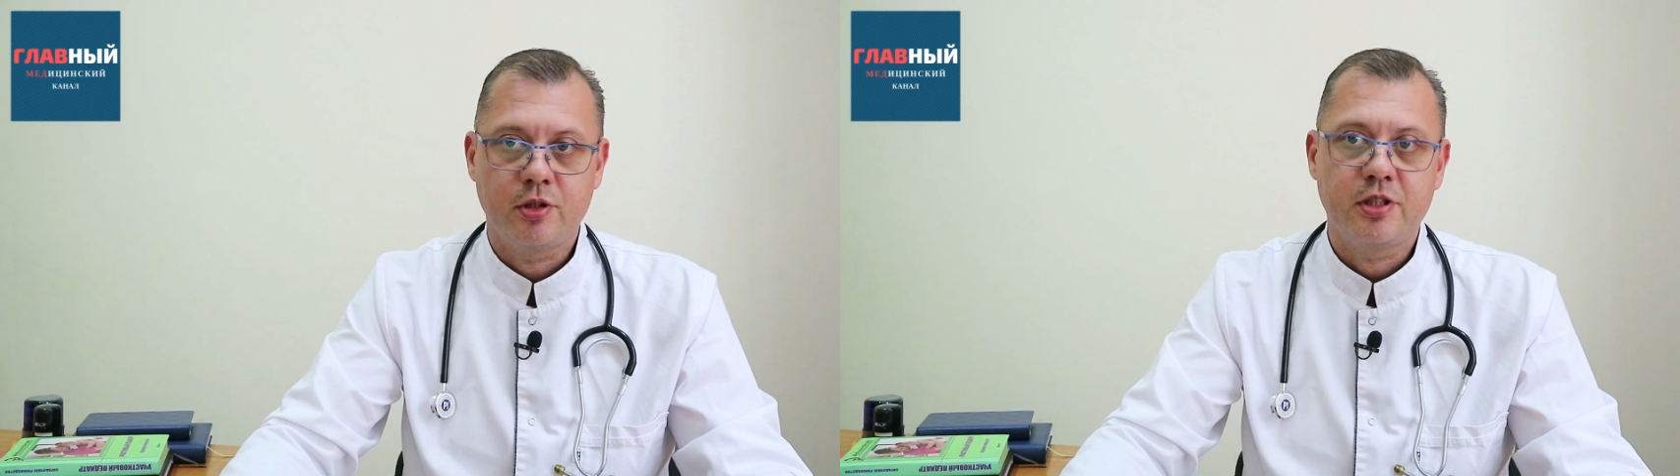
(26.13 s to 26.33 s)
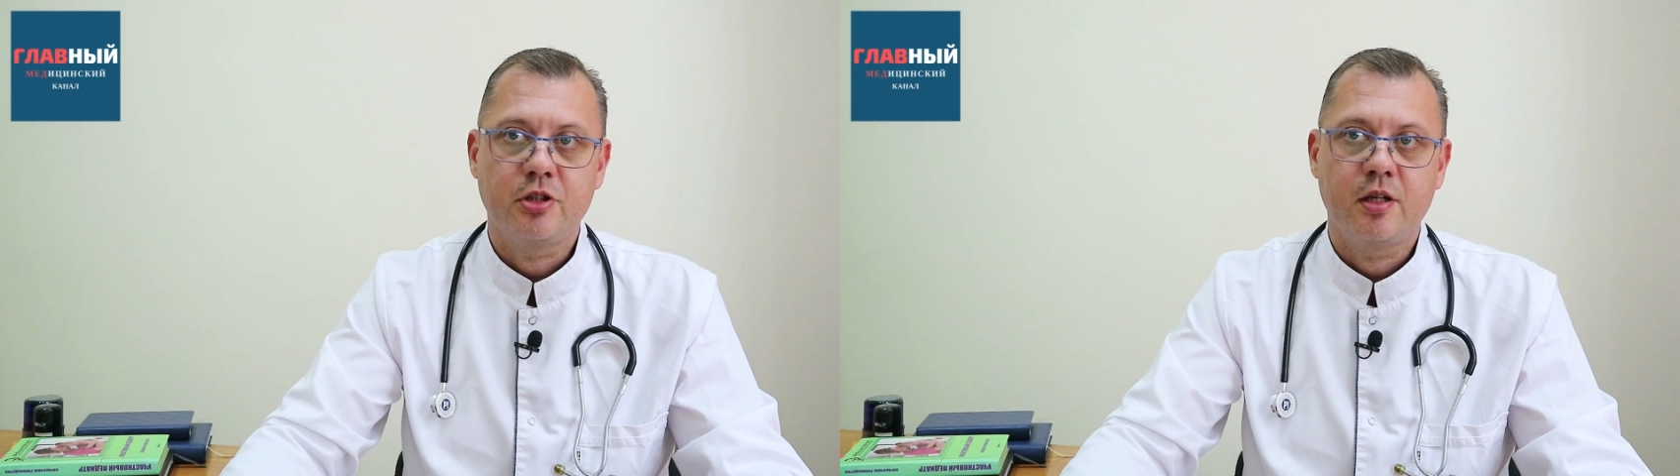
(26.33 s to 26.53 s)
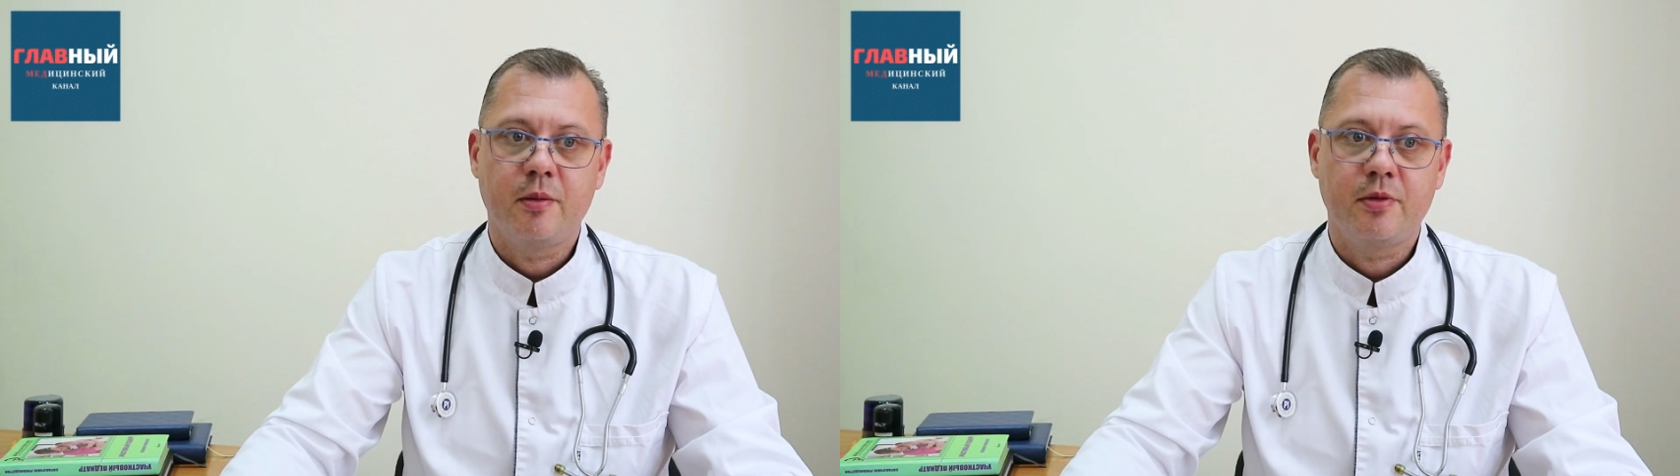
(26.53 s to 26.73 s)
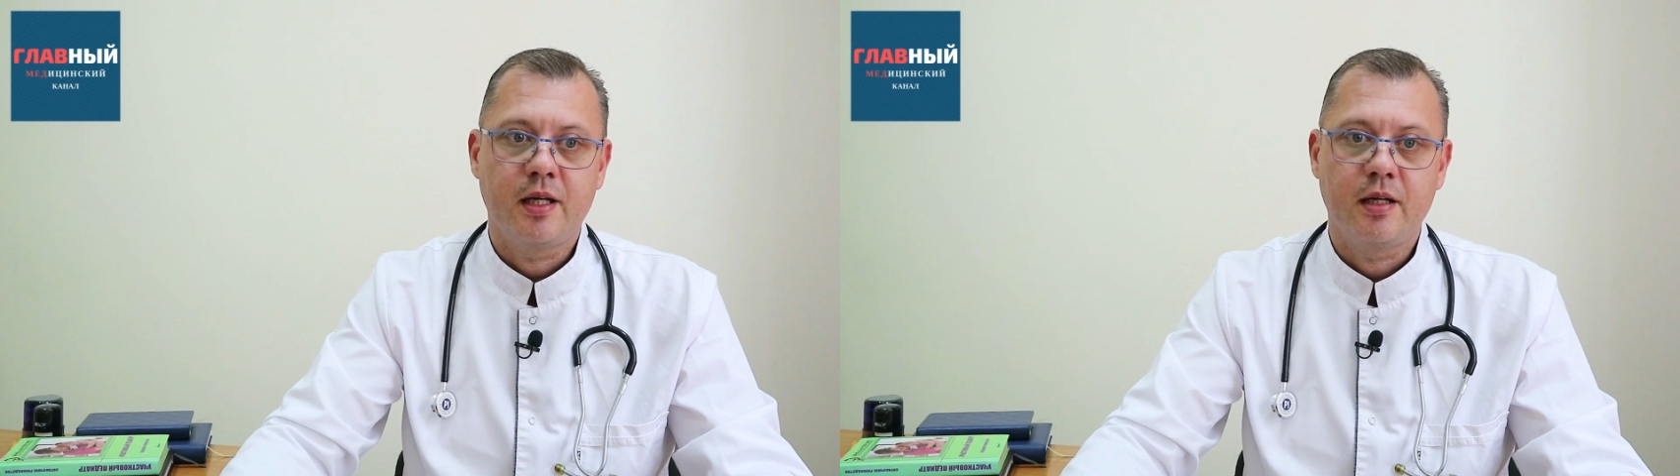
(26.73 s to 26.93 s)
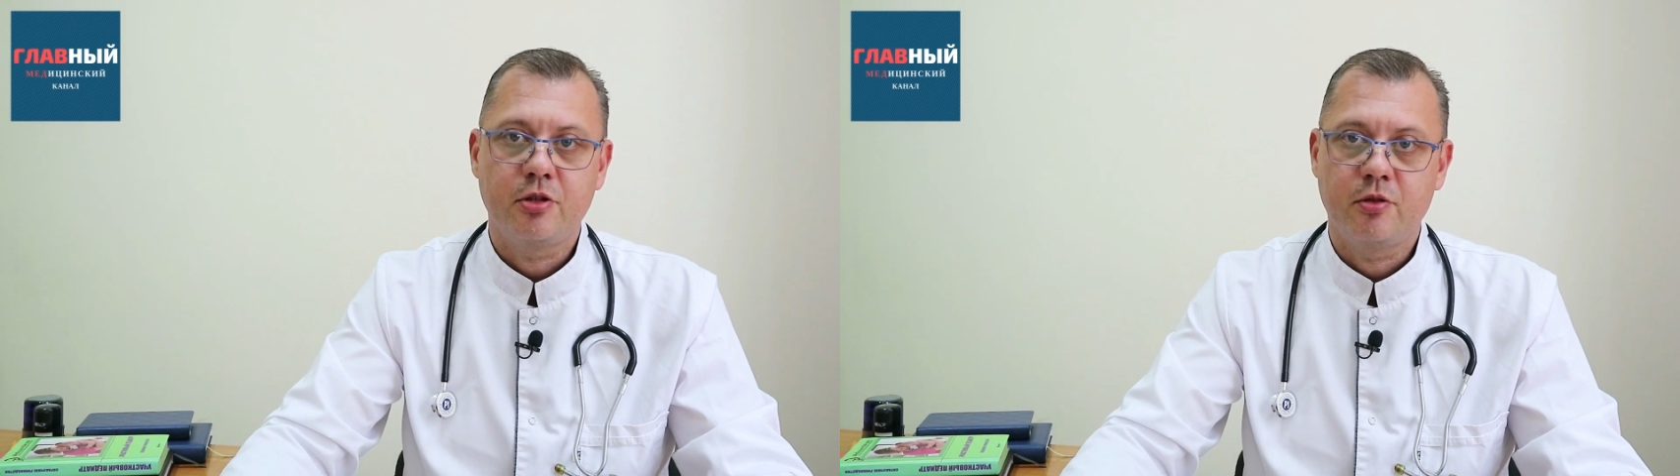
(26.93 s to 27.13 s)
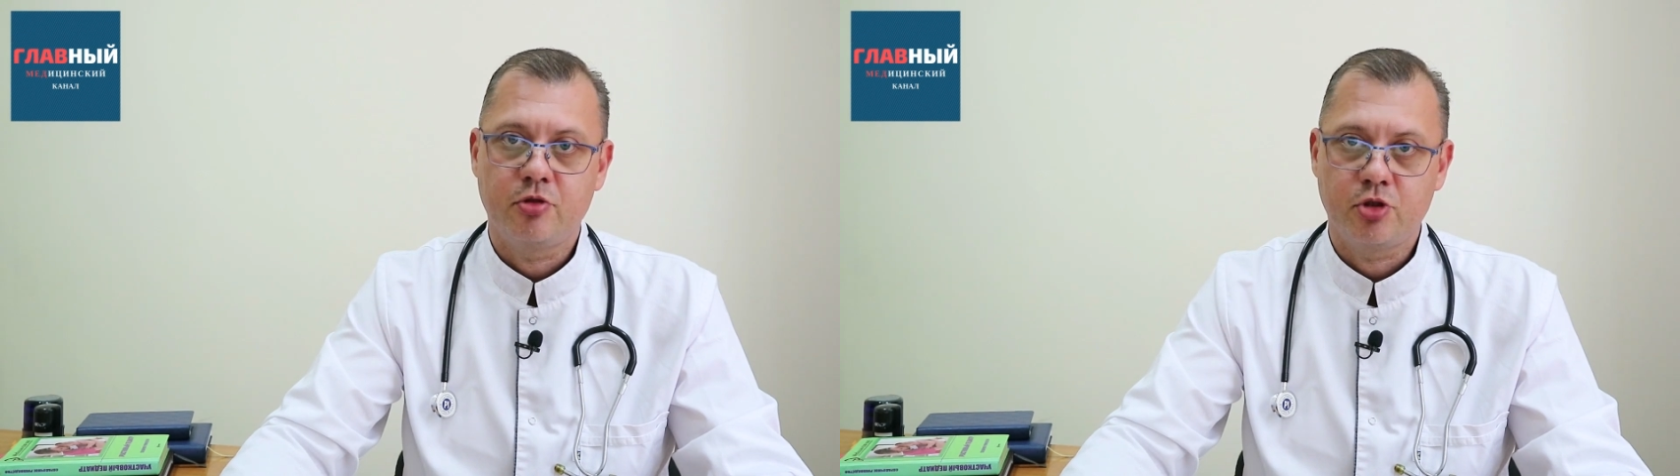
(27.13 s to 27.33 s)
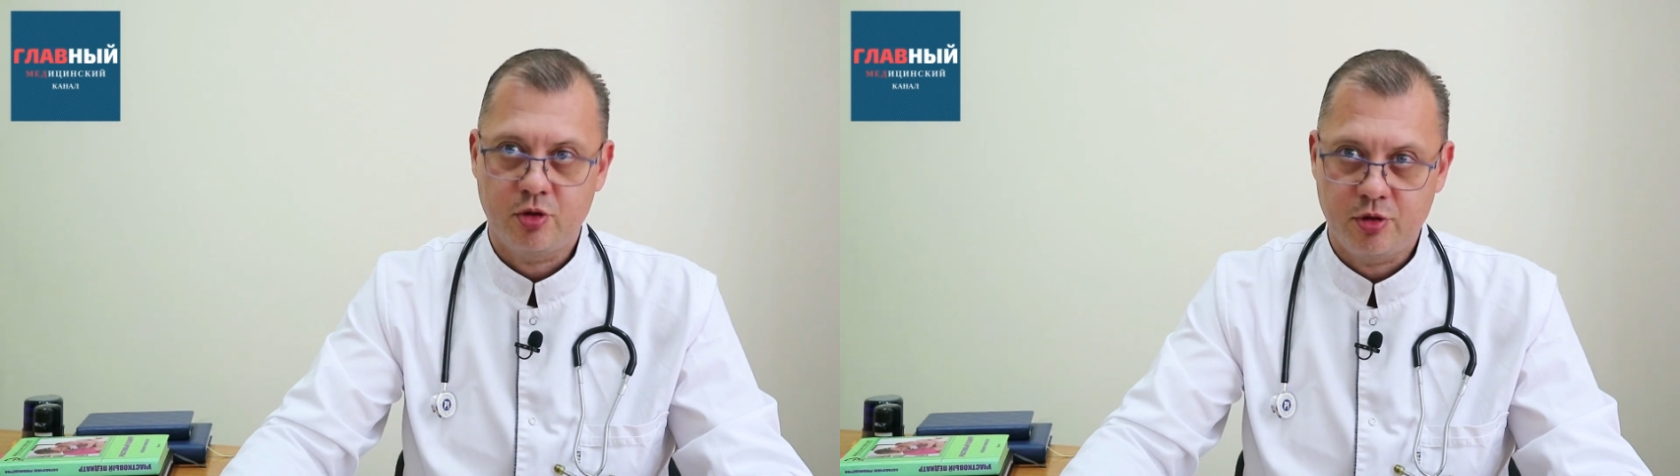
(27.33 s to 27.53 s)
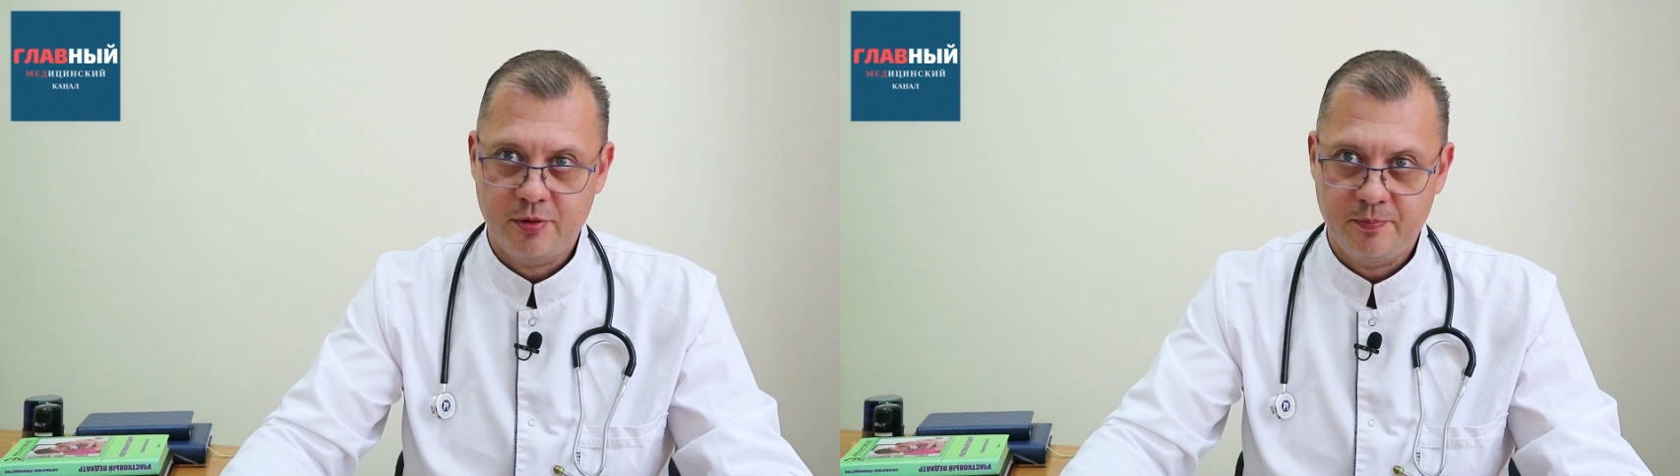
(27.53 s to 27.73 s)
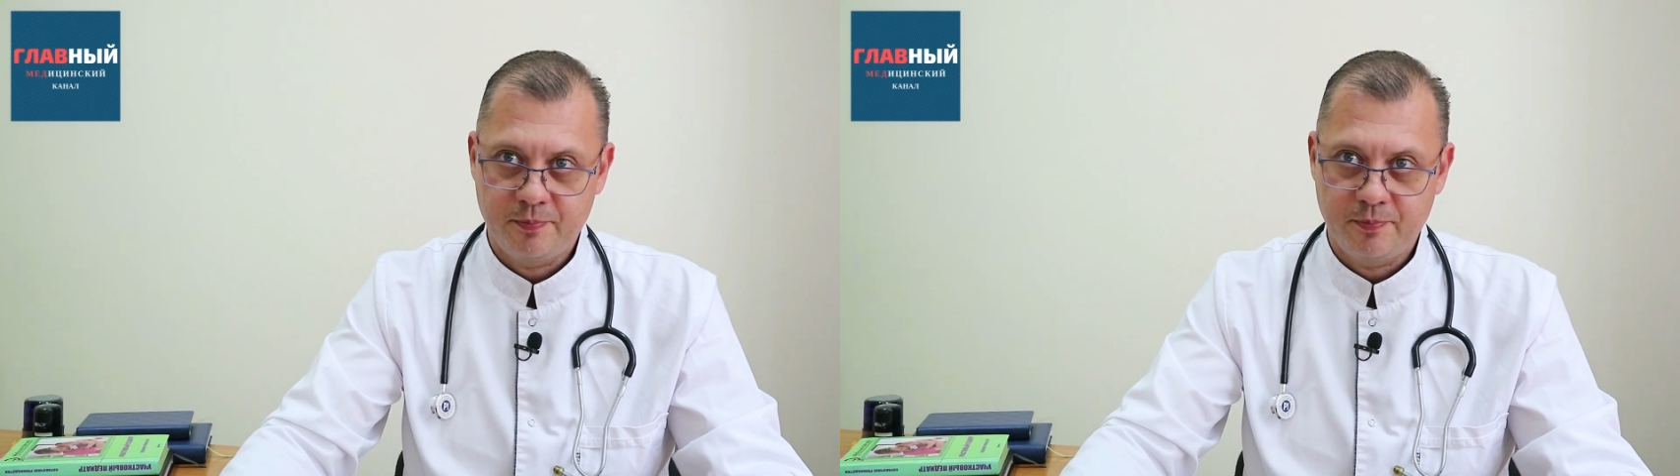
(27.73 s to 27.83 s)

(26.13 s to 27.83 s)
described signs of shock.